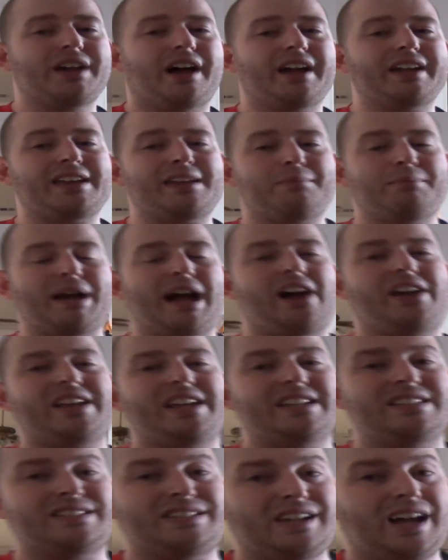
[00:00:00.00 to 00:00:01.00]
talking
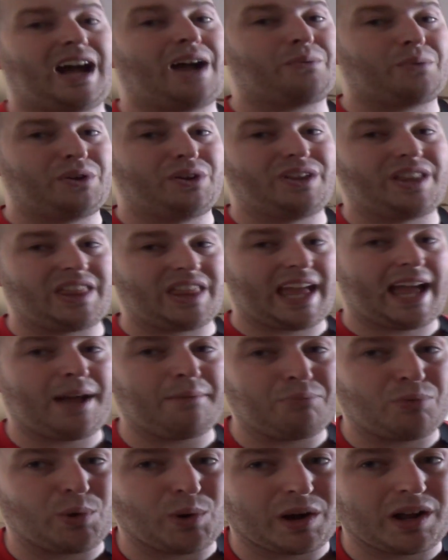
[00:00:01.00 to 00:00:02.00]
about is not really
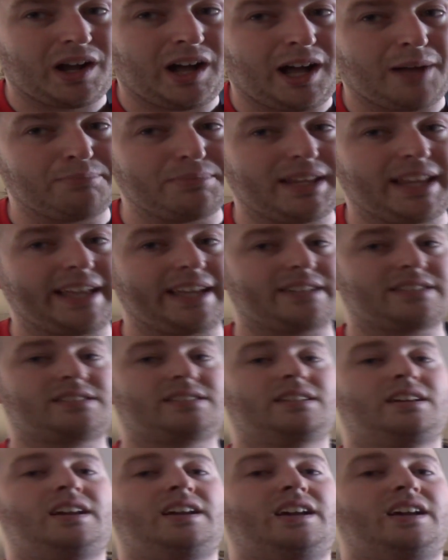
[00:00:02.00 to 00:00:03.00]
that more
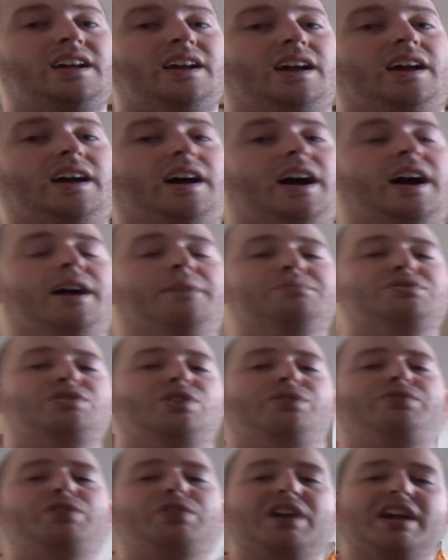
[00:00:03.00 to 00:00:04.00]
complex.
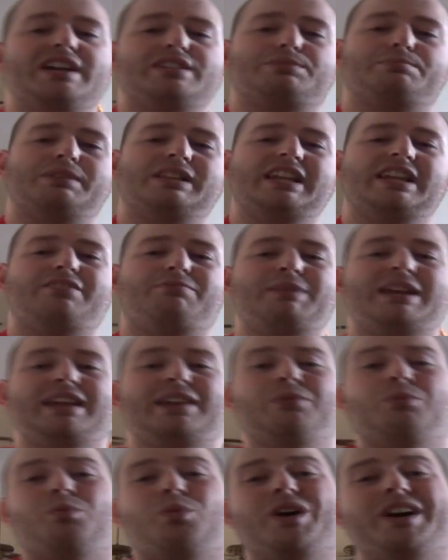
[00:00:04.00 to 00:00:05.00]
So if you guys believe
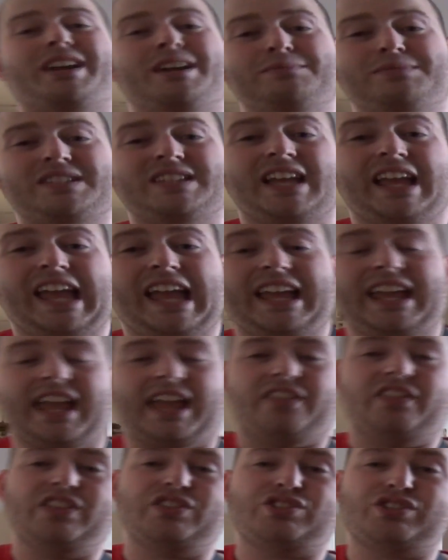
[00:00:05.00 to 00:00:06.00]
me, what I'm
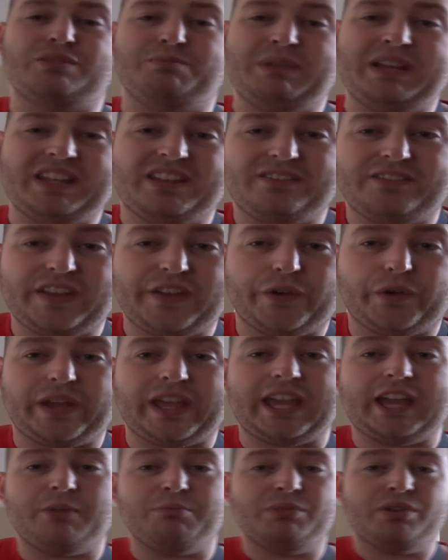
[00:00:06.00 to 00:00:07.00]
saying, and this should be in a video
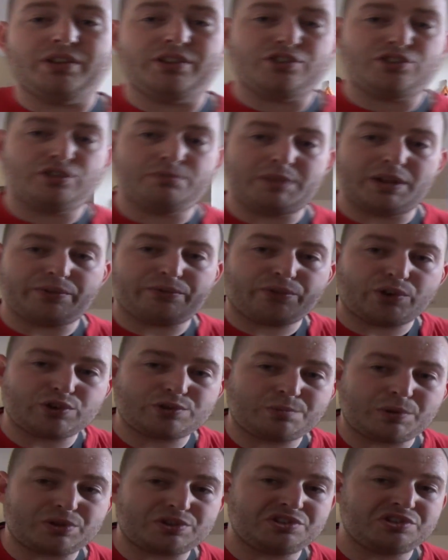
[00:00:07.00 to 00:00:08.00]
game, should be a
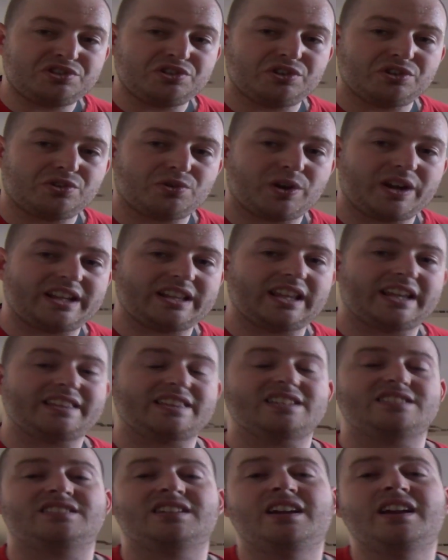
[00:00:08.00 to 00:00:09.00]
first-person shooter created
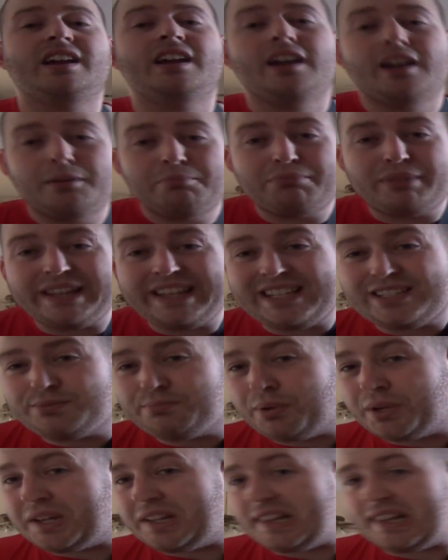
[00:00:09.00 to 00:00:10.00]
like this, please
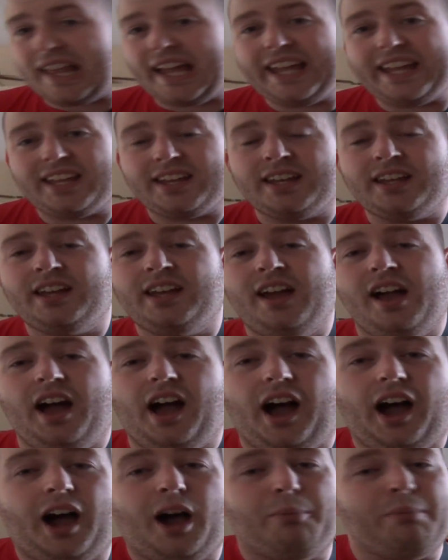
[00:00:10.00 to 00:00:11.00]
put a like.
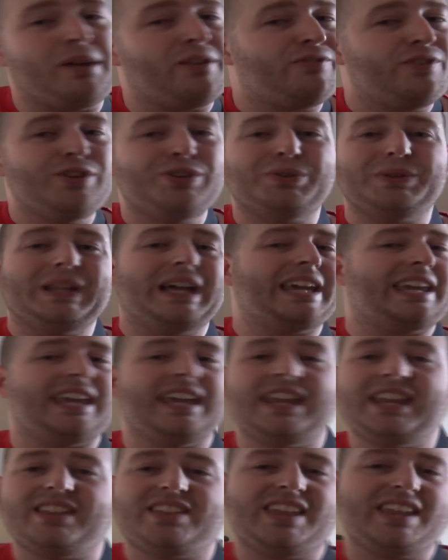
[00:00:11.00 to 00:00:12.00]
If you don't like
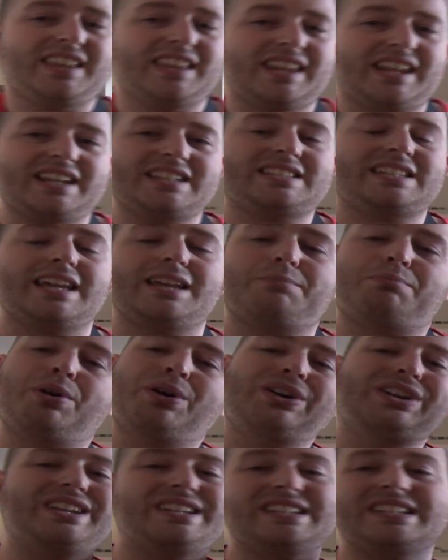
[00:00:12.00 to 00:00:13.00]
anything that I said,
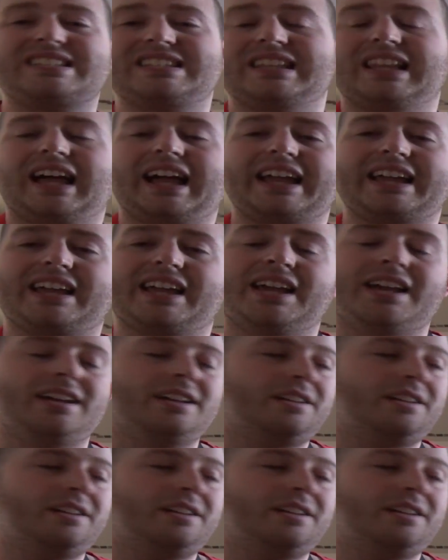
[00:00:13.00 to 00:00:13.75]
put a dislike.